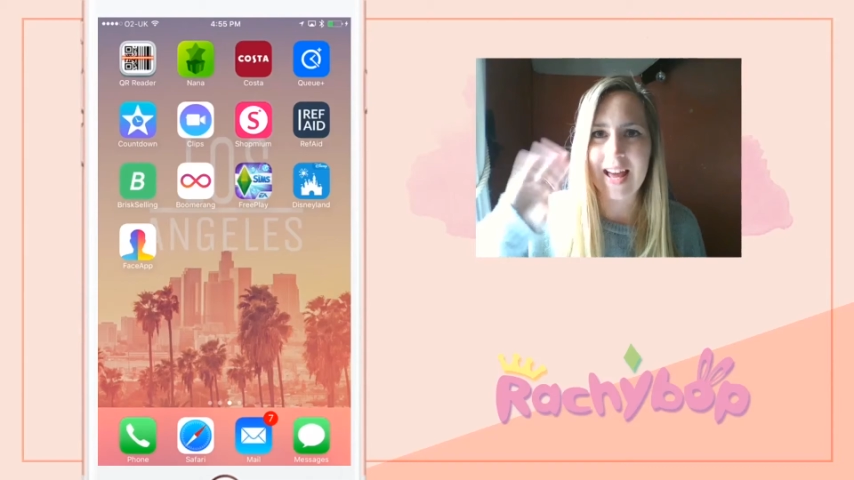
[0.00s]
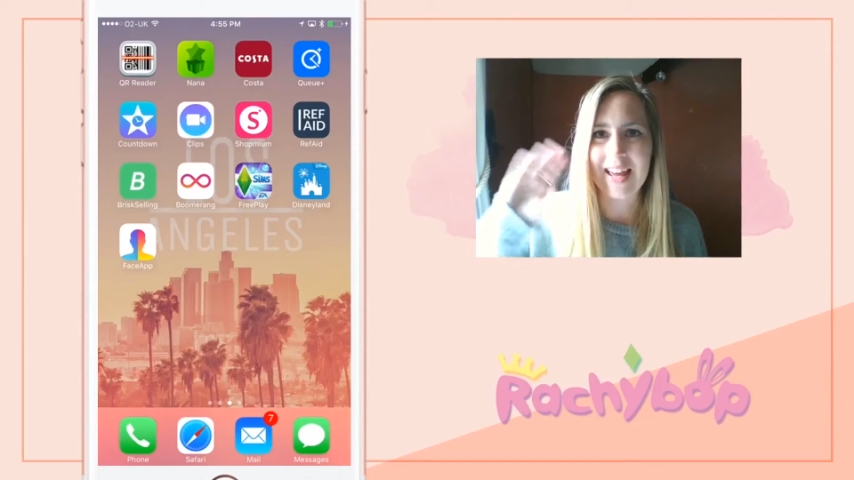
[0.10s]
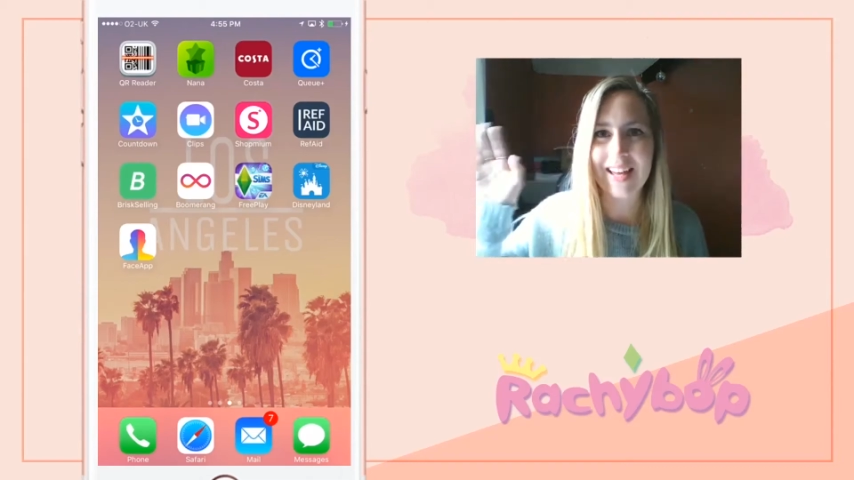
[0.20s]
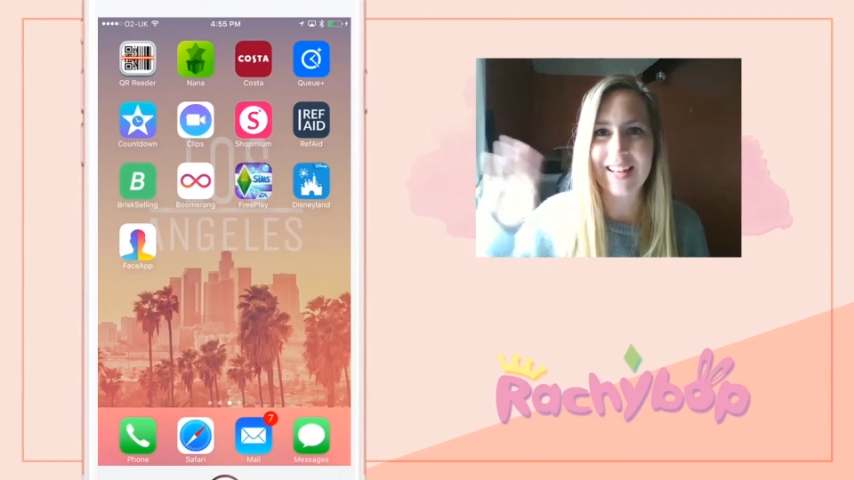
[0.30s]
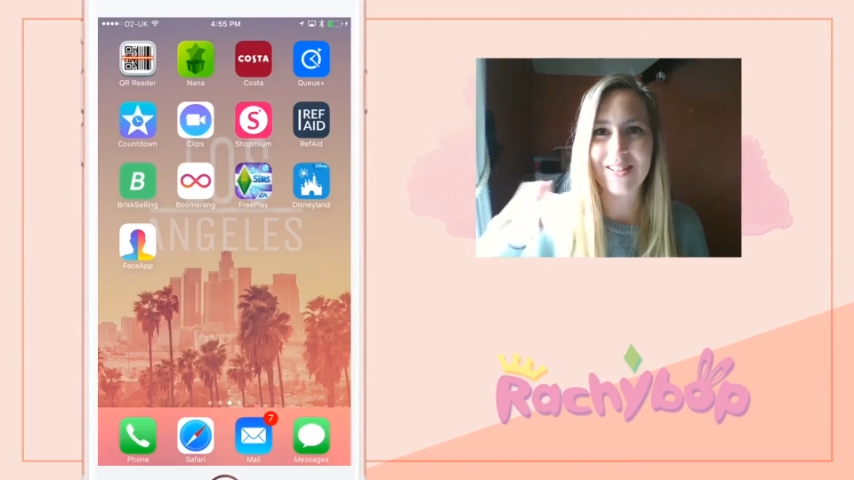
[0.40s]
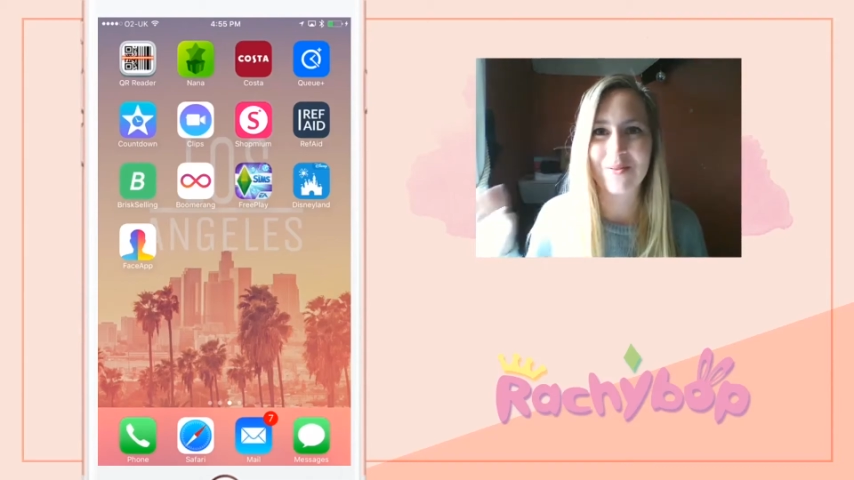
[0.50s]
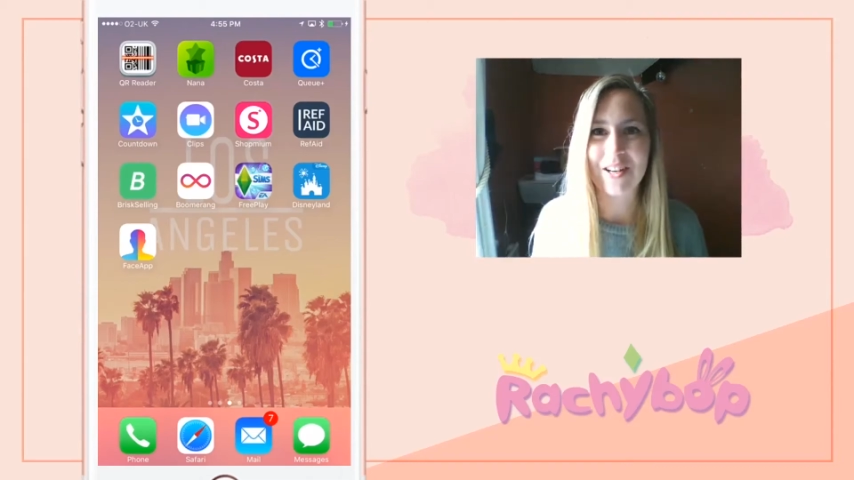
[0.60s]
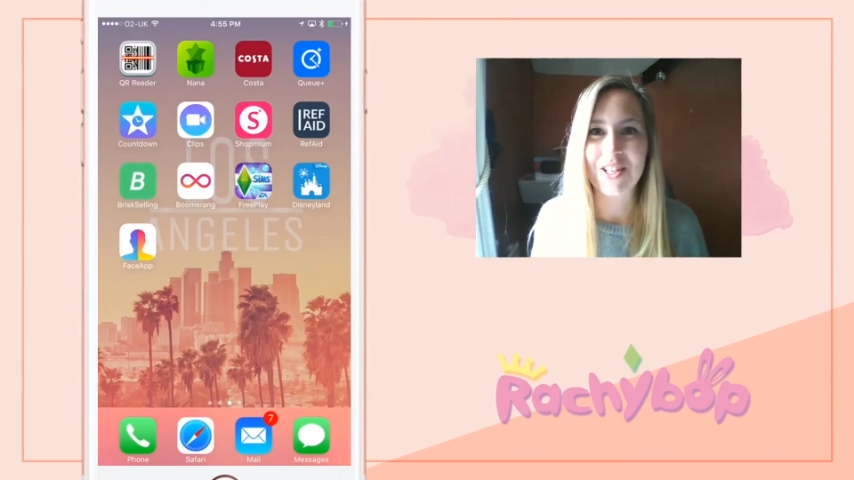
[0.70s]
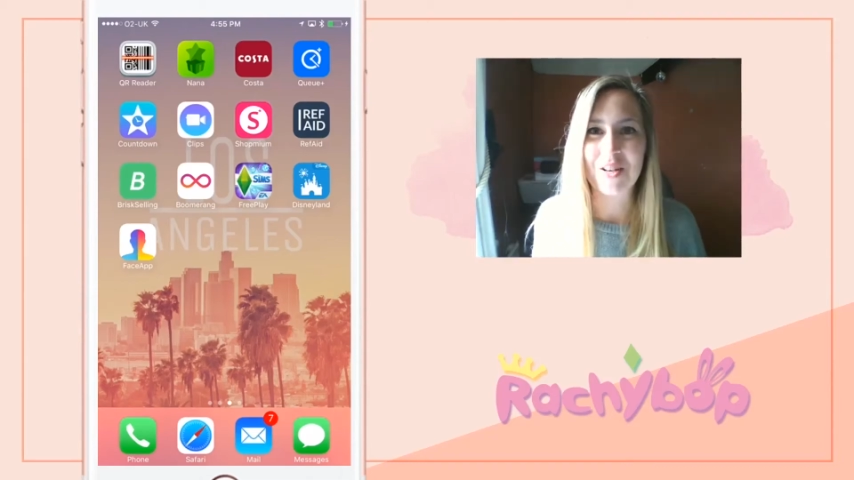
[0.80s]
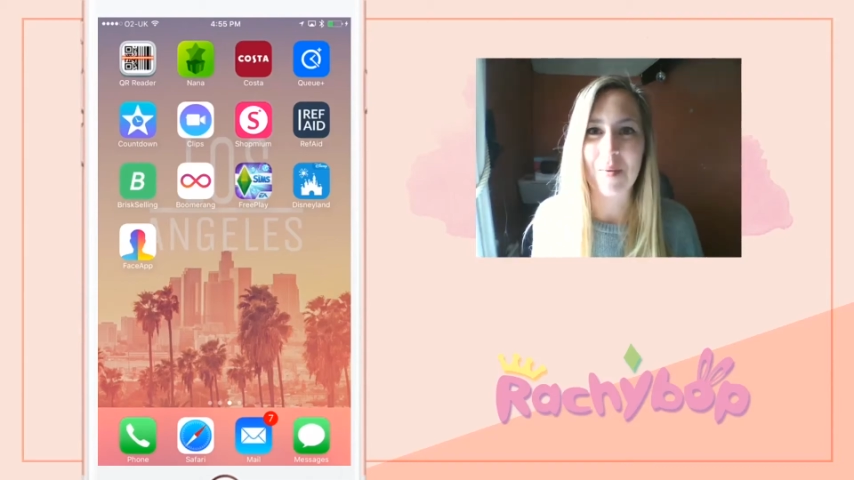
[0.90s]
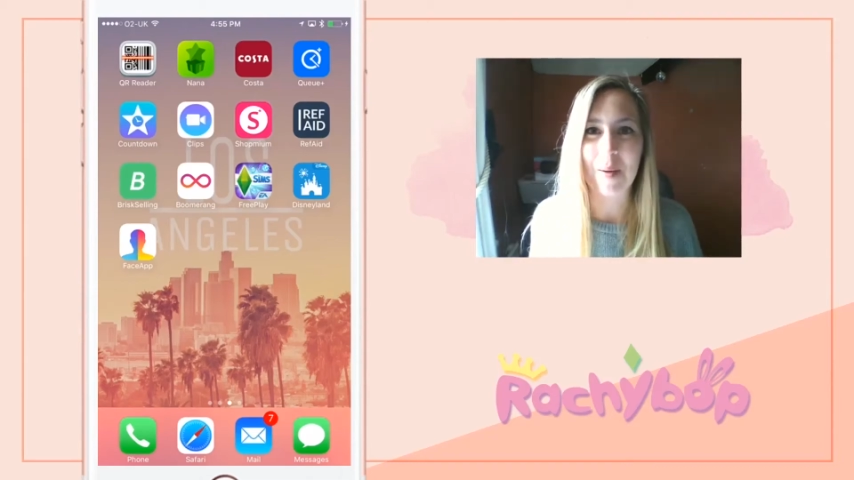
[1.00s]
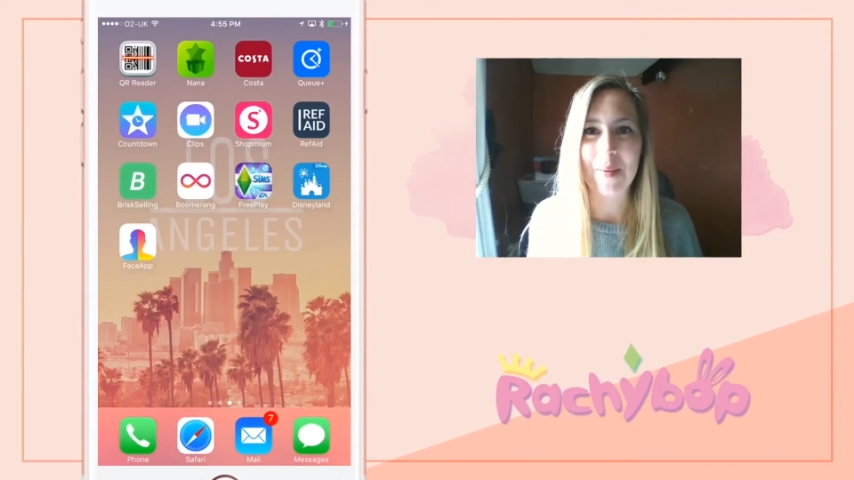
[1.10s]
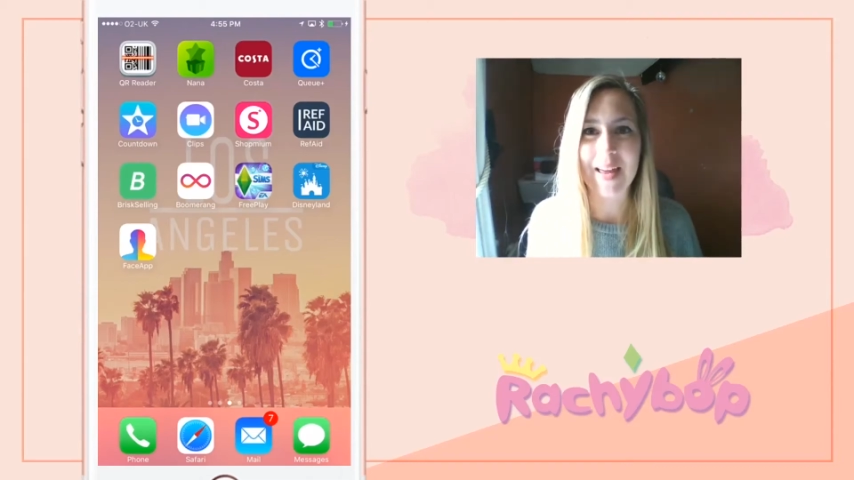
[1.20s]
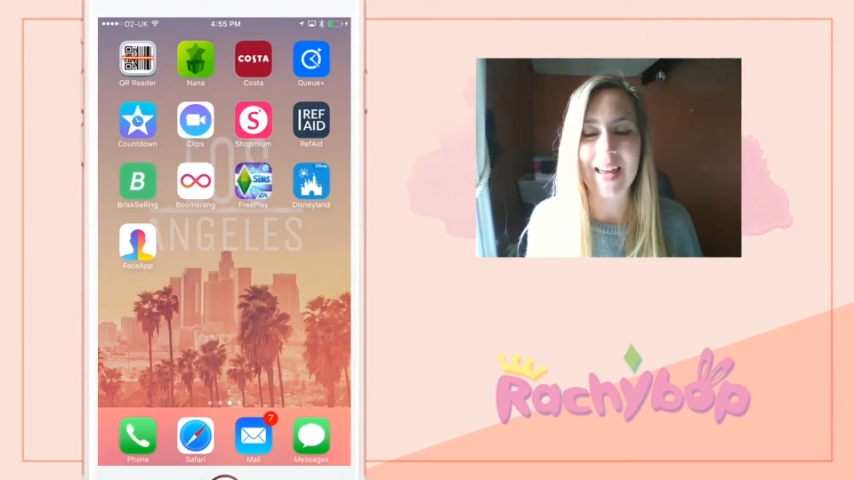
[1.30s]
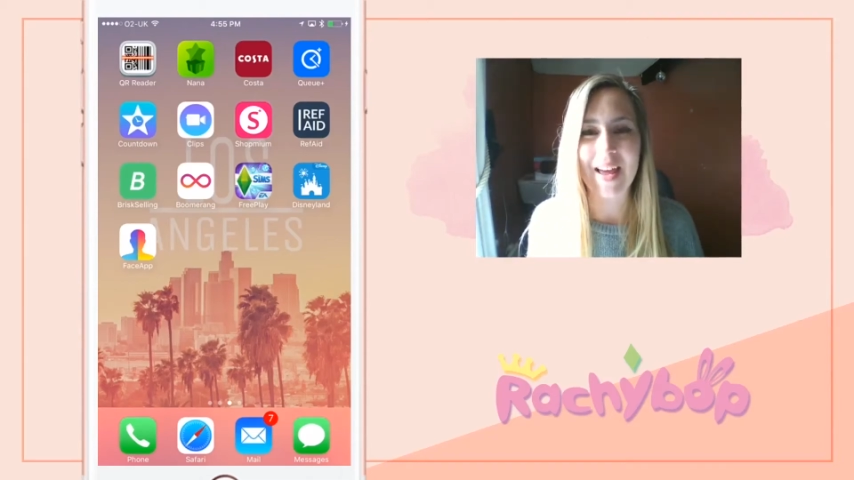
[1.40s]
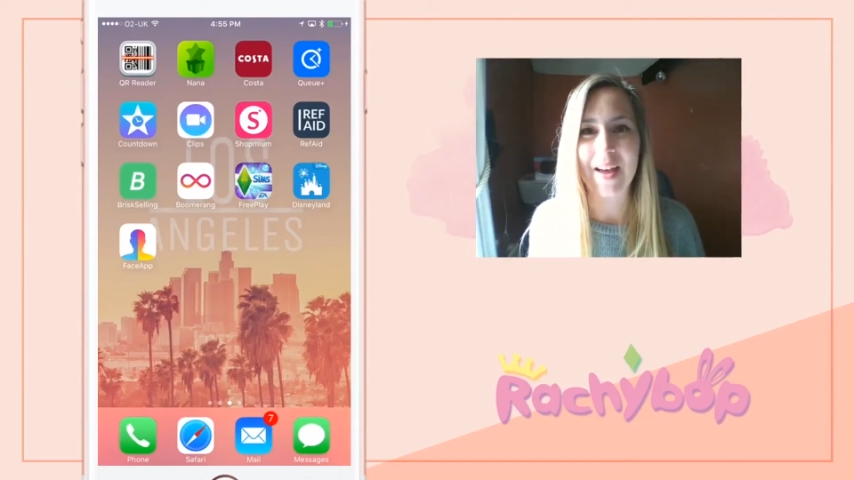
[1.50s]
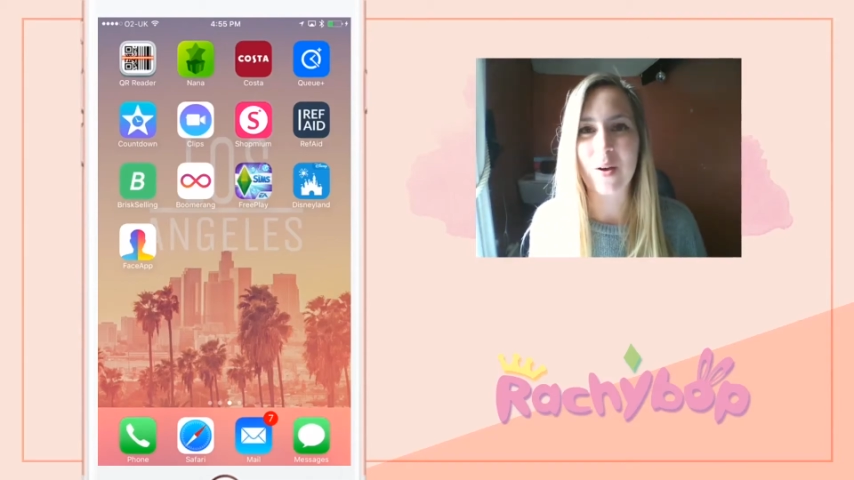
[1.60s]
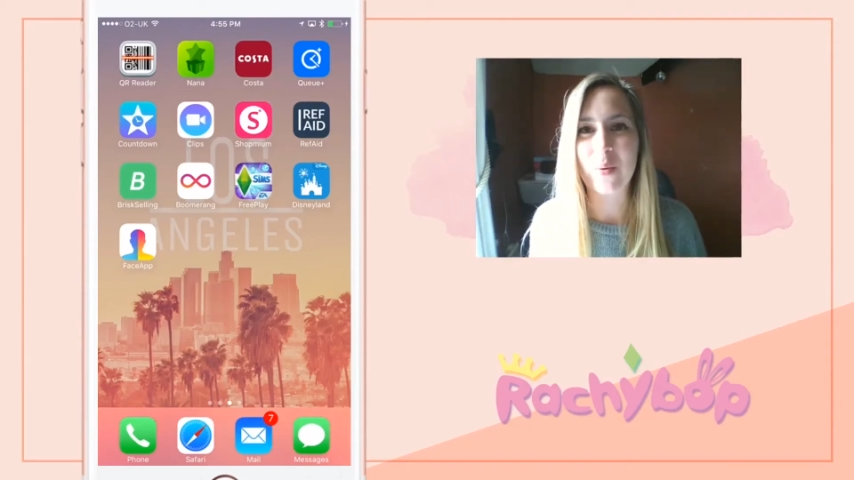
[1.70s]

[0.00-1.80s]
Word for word: Hi guys, Rachybop here,